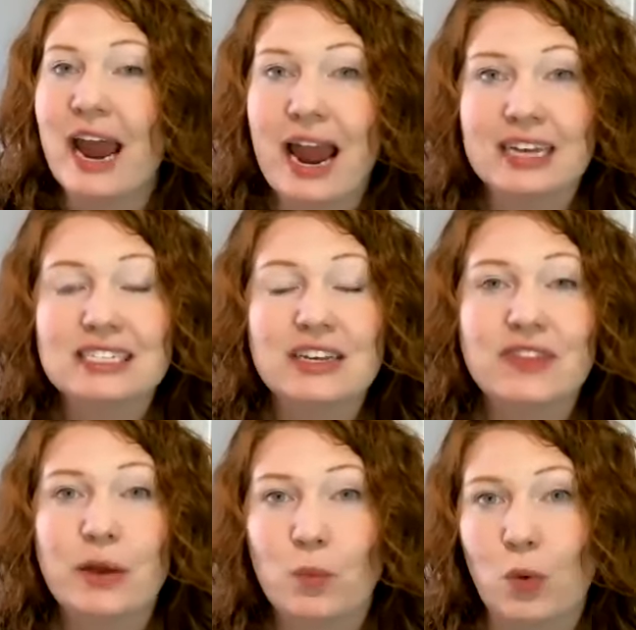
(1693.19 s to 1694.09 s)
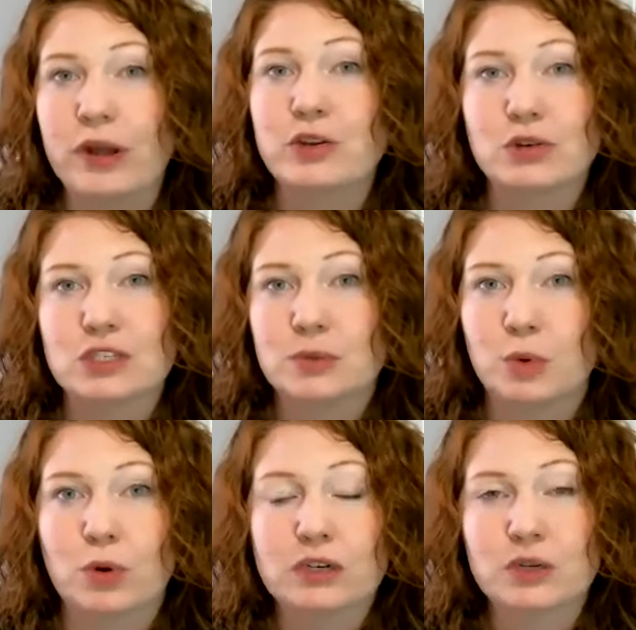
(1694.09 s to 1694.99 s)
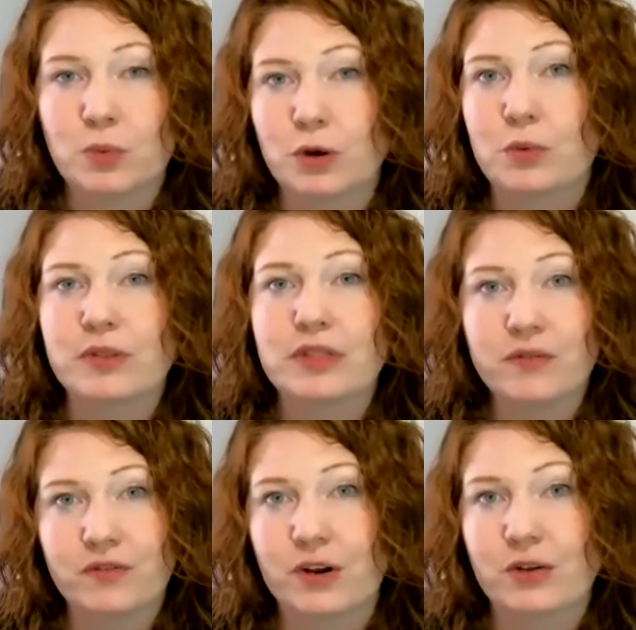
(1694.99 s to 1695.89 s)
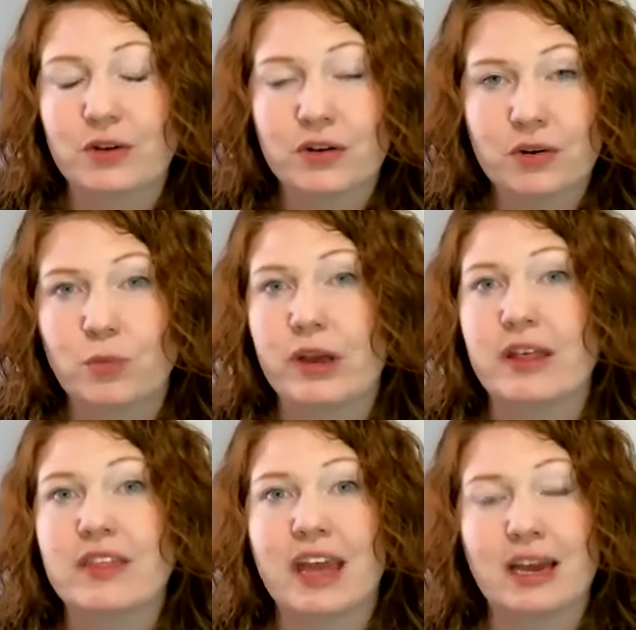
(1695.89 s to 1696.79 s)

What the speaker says: ask if they want your support to work with them further with